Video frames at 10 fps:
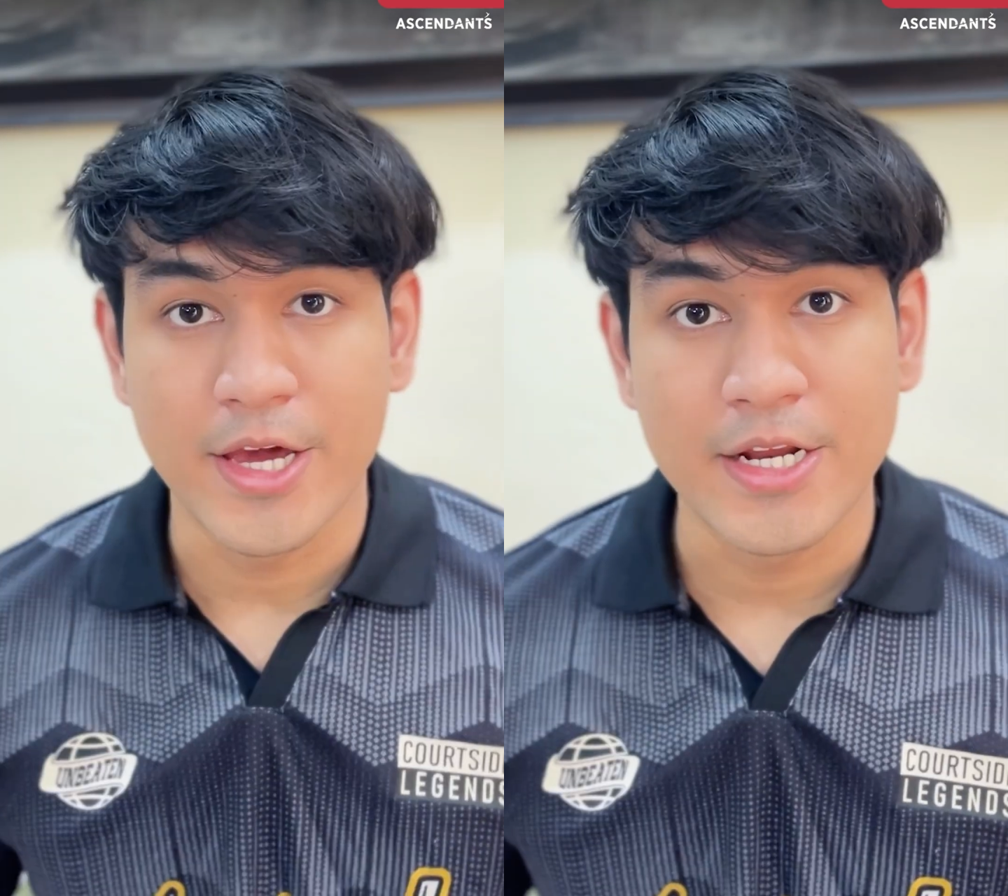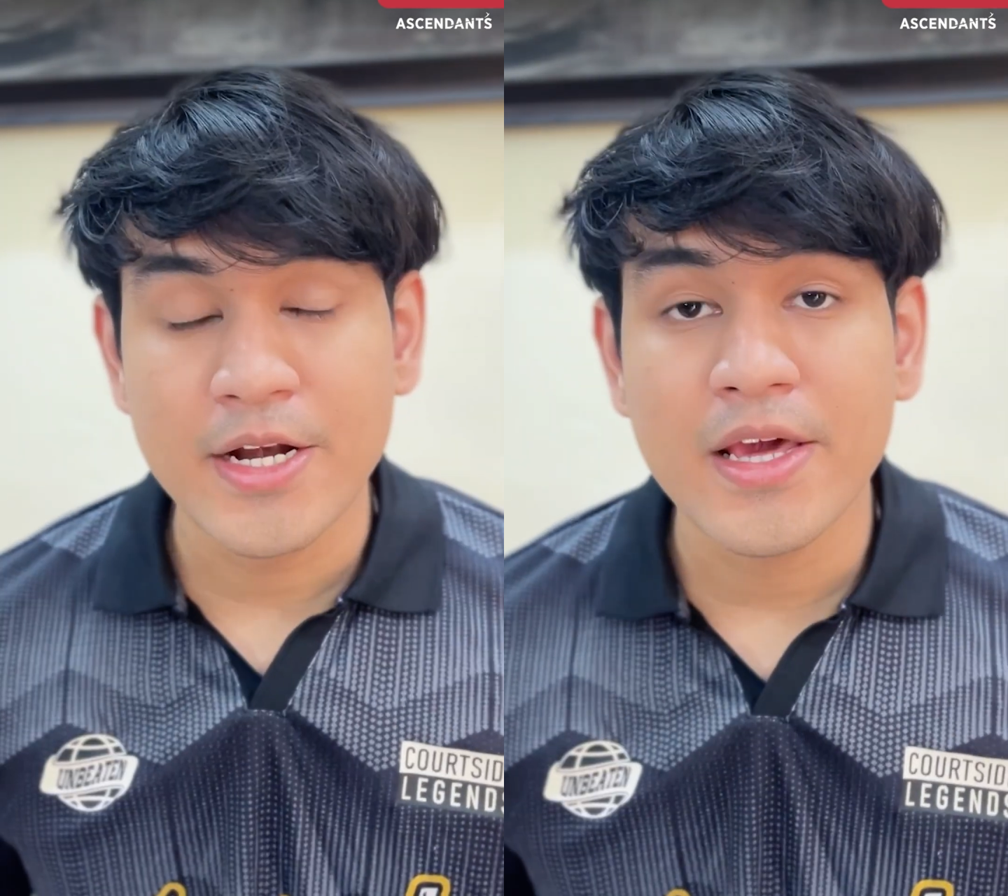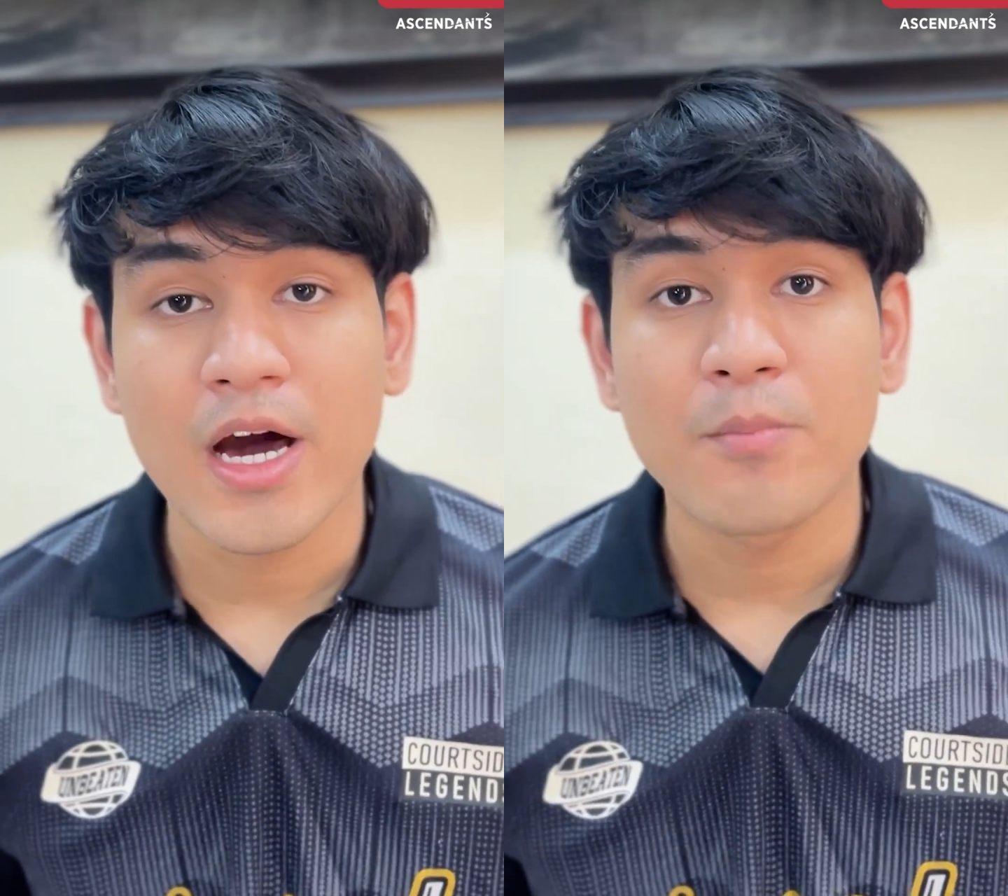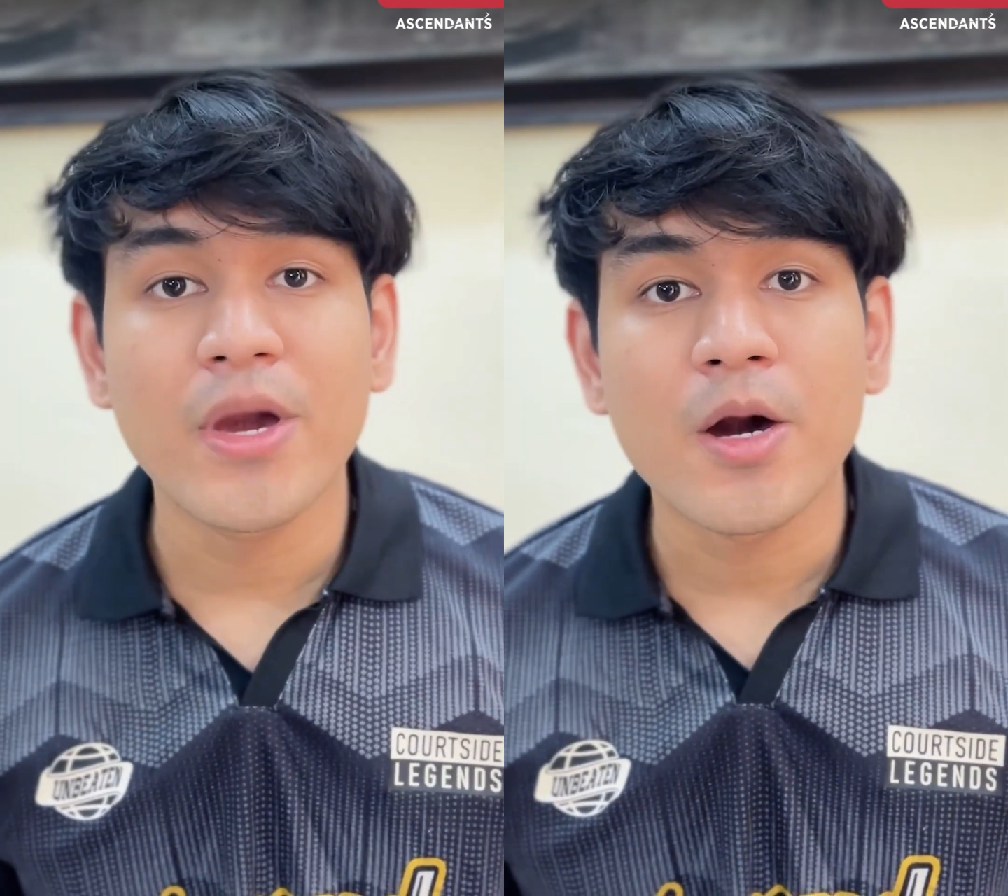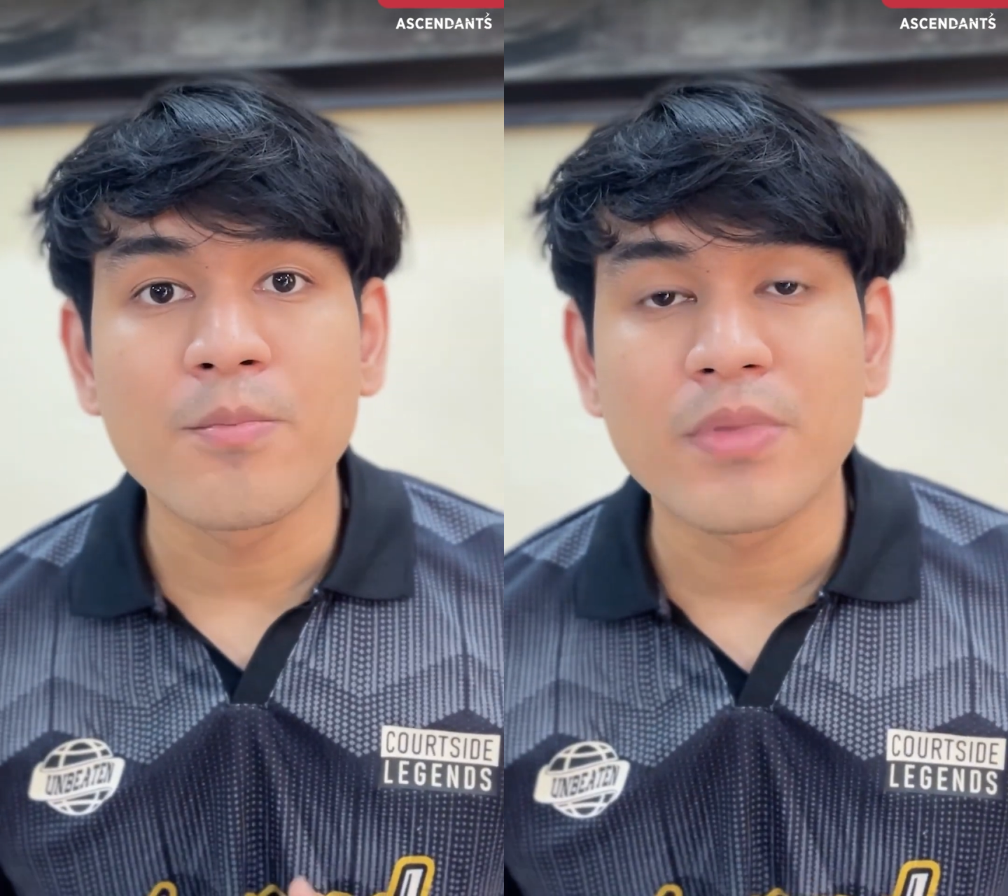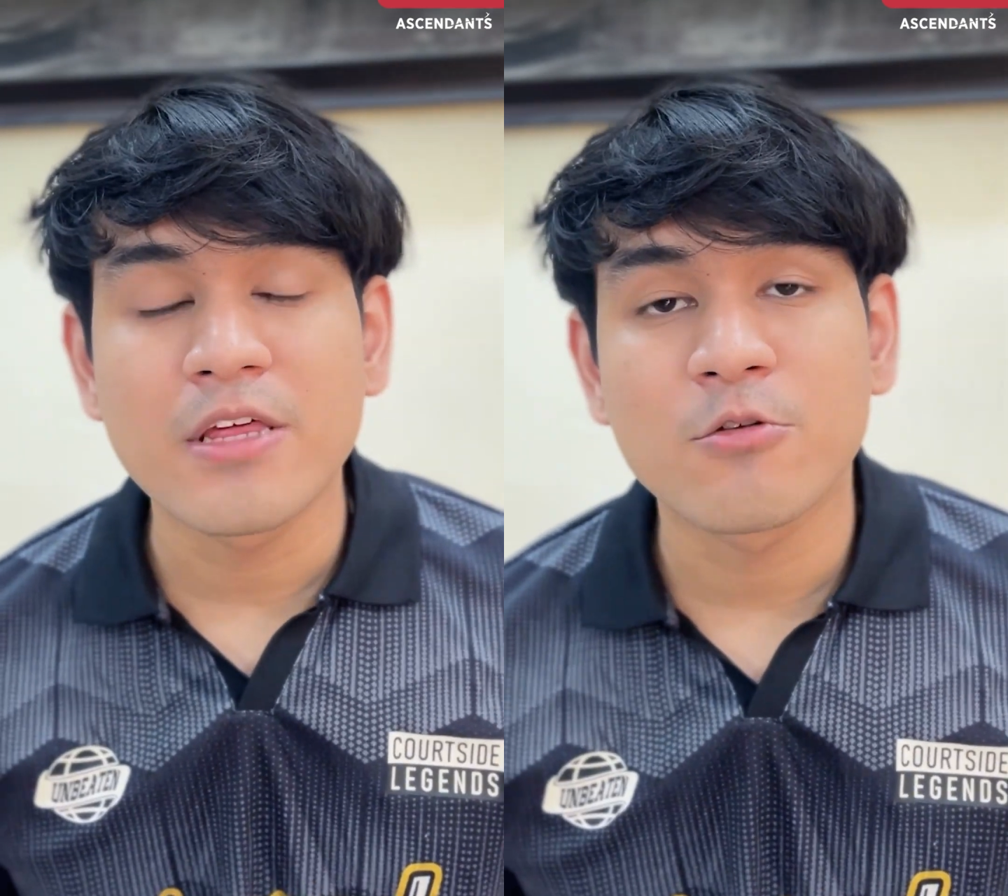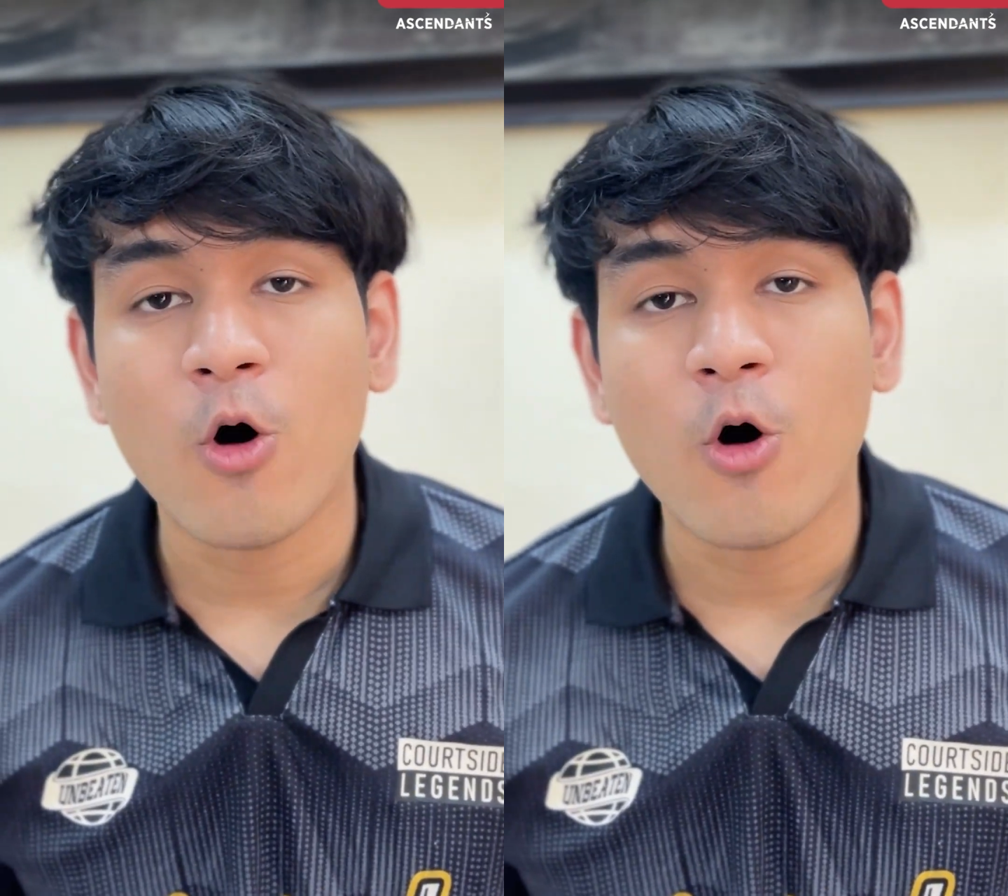In India, big companies